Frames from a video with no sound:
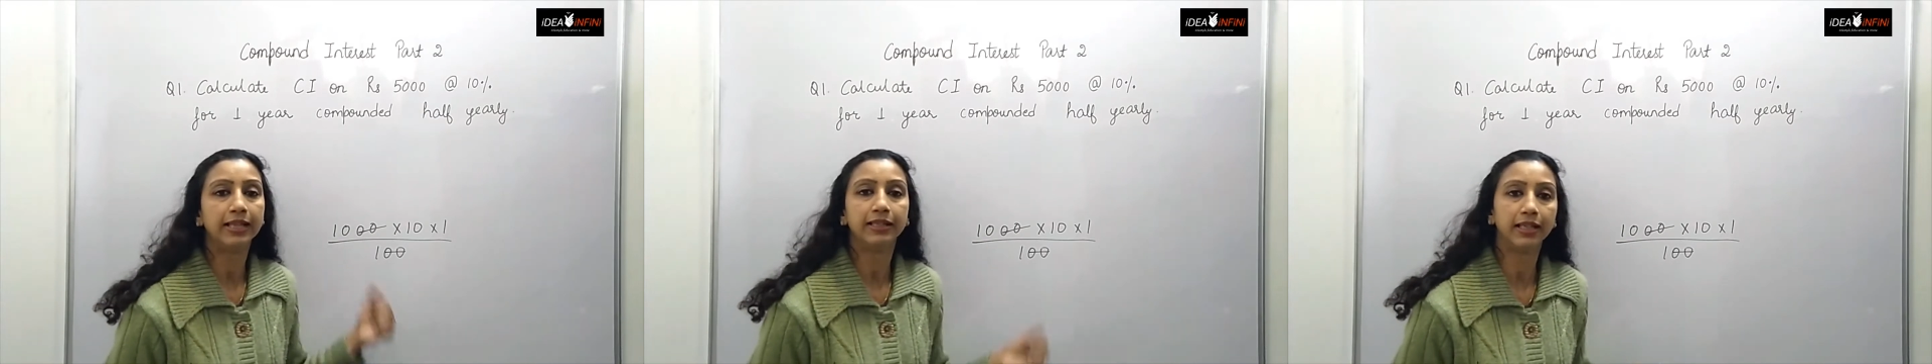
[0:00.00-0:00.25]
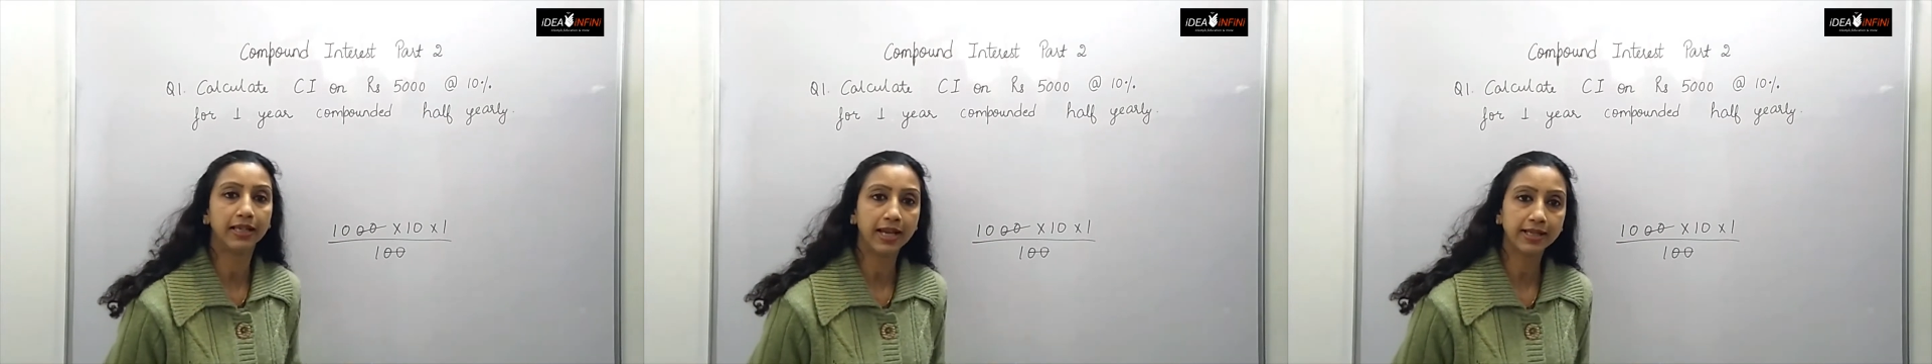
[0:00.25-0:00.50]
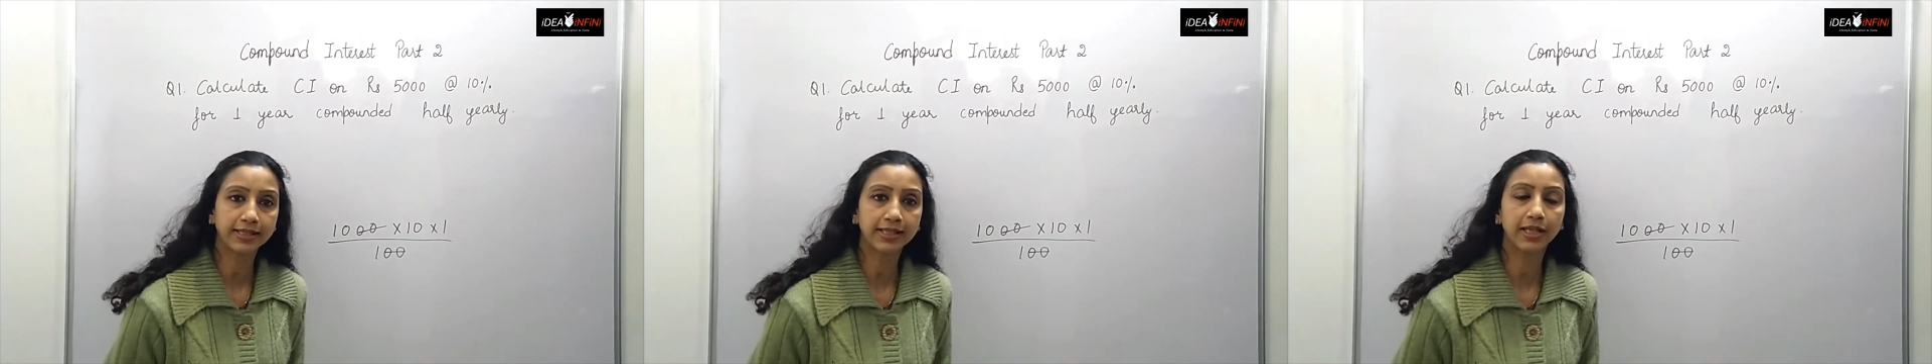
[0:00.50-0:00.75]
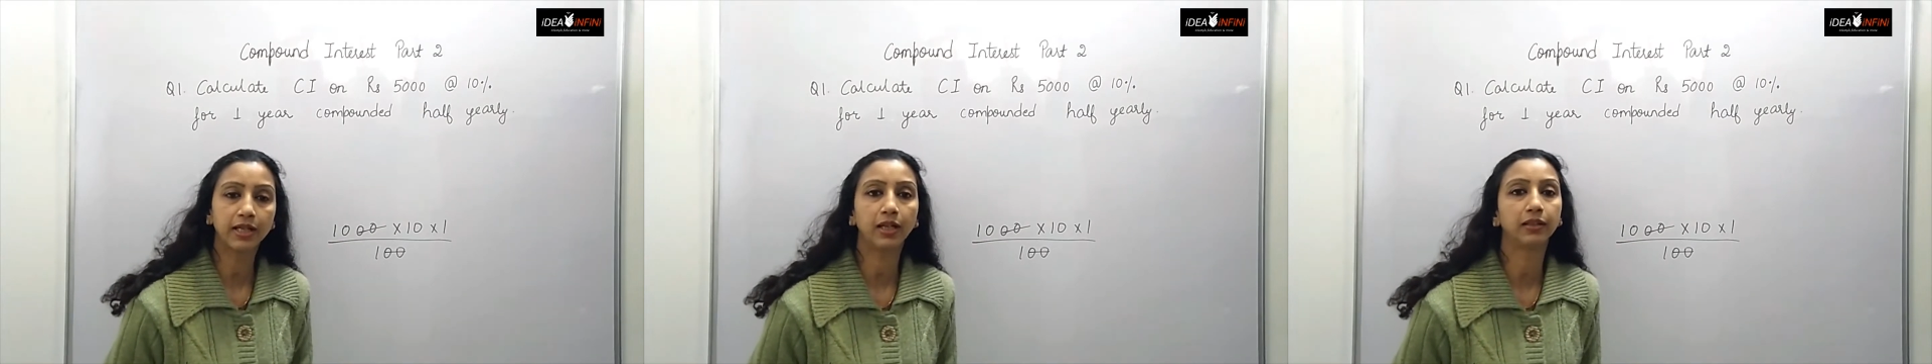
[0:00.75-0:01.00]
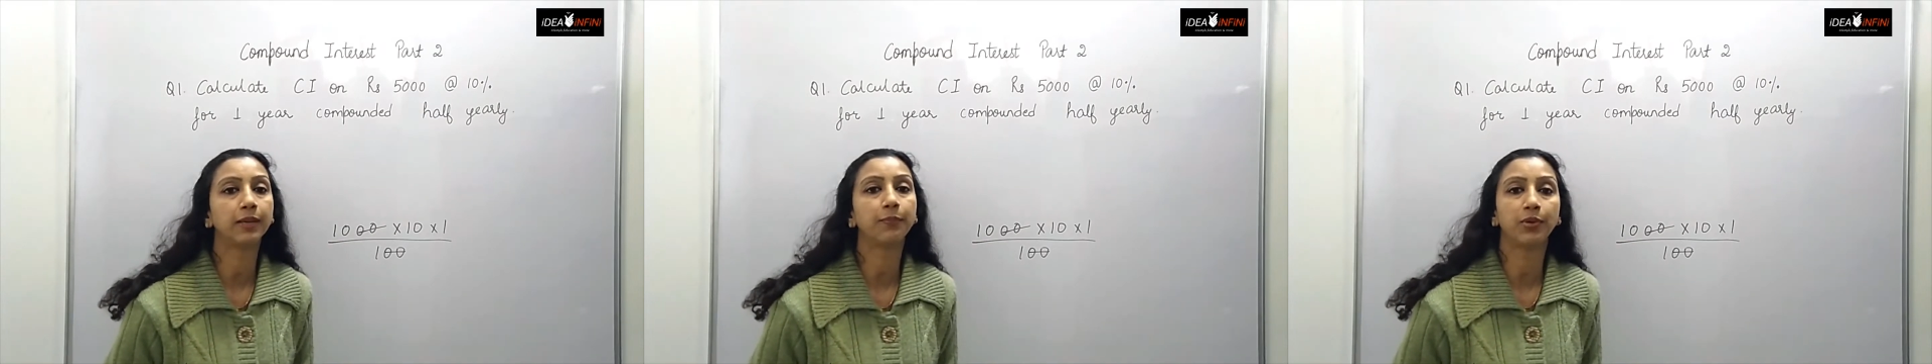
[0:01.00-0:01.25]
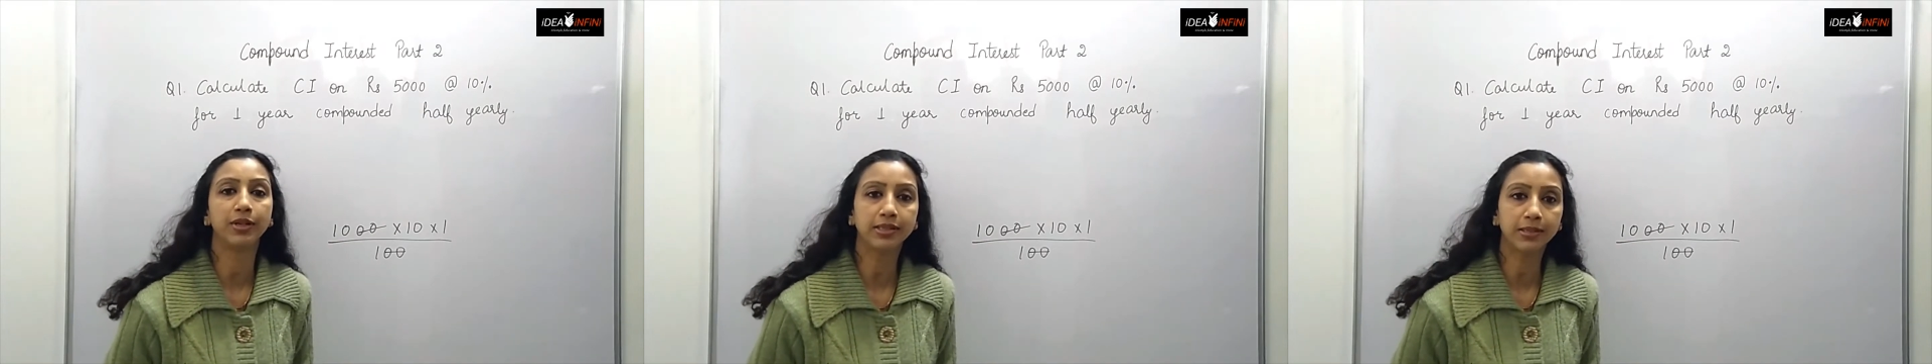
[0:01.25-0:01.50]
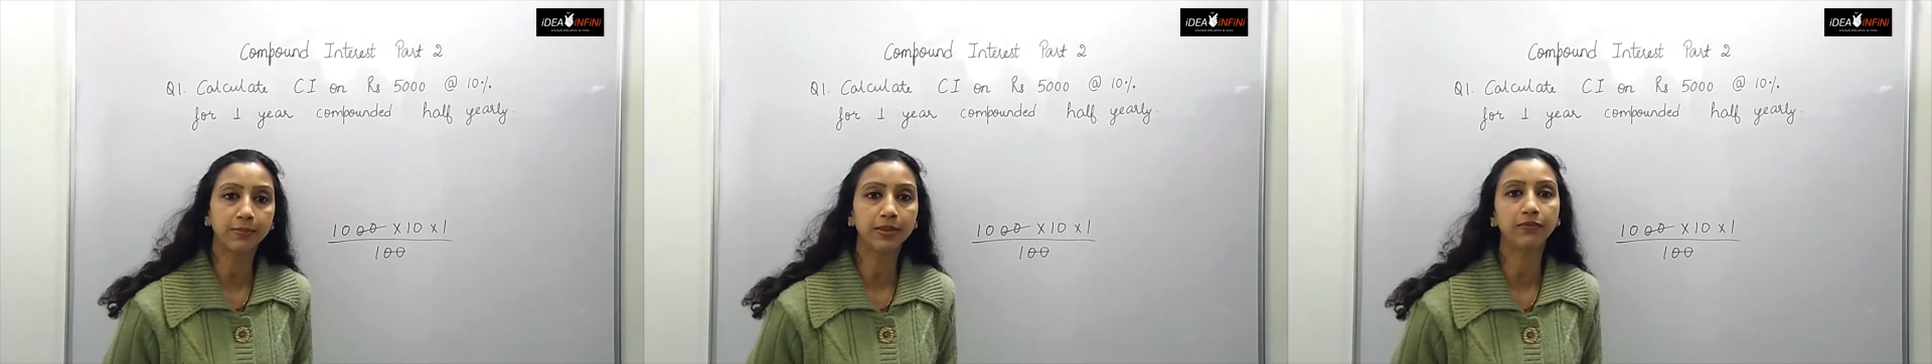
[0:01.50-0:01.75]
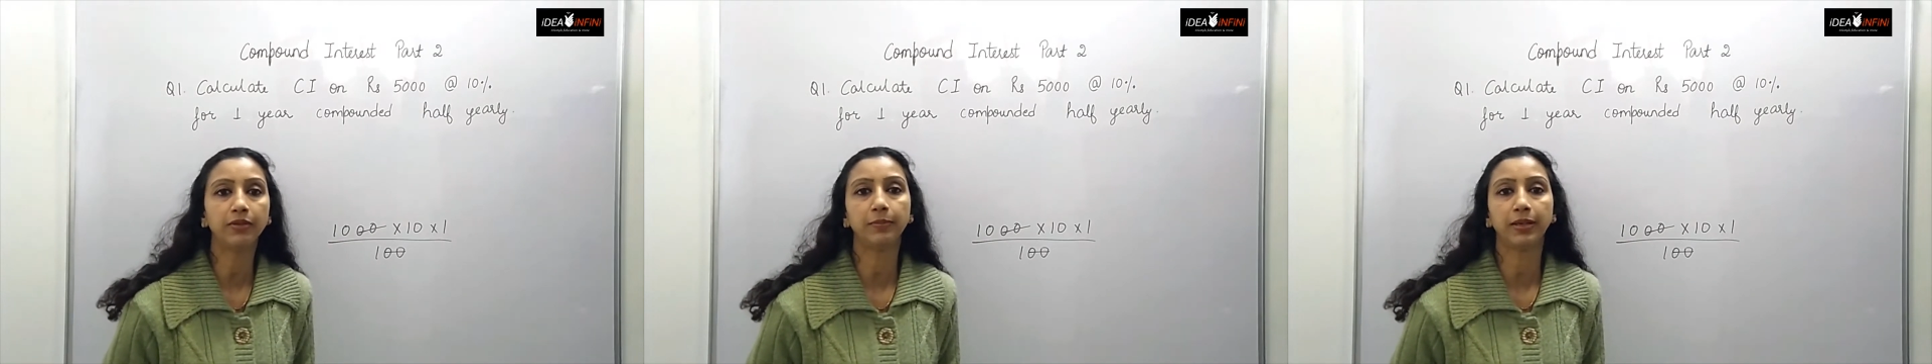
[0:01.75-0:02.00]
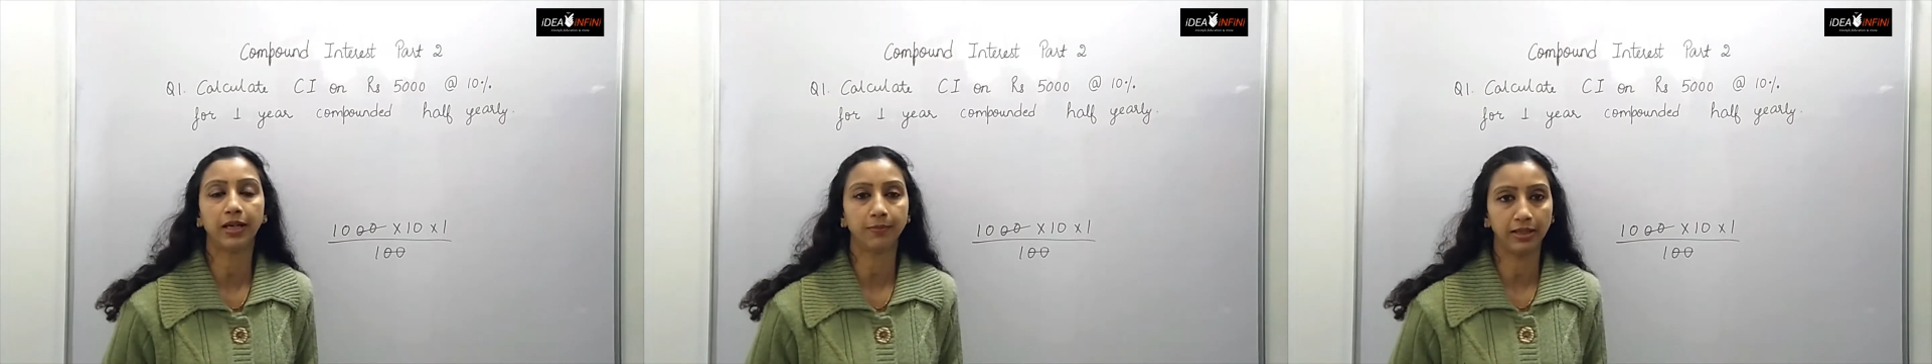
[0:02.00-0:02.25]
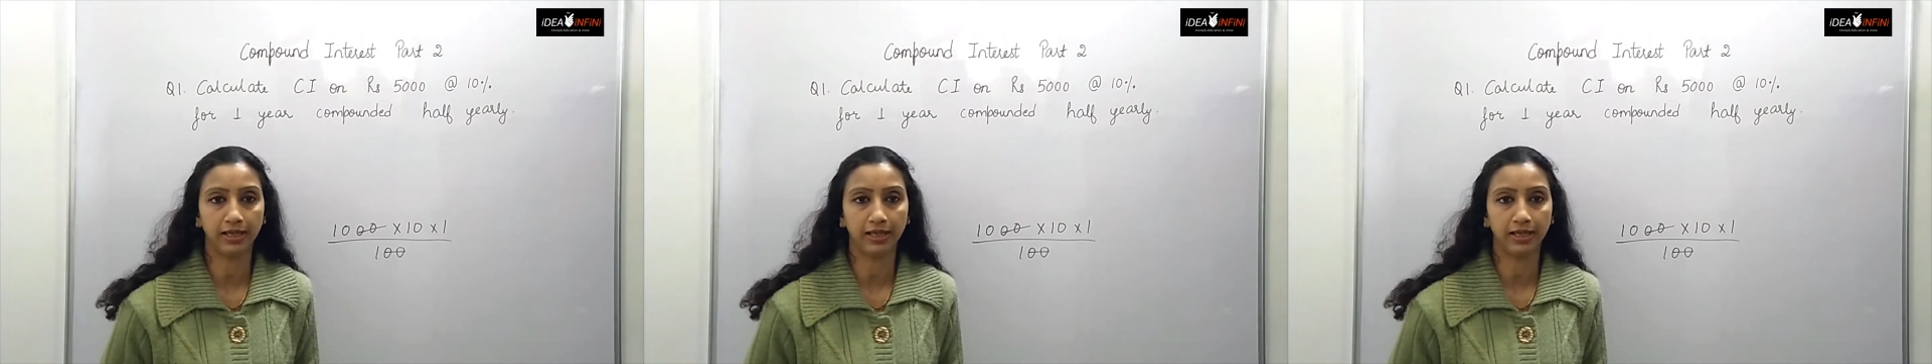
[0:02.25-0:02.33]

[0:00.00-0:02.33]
the next year the principal will become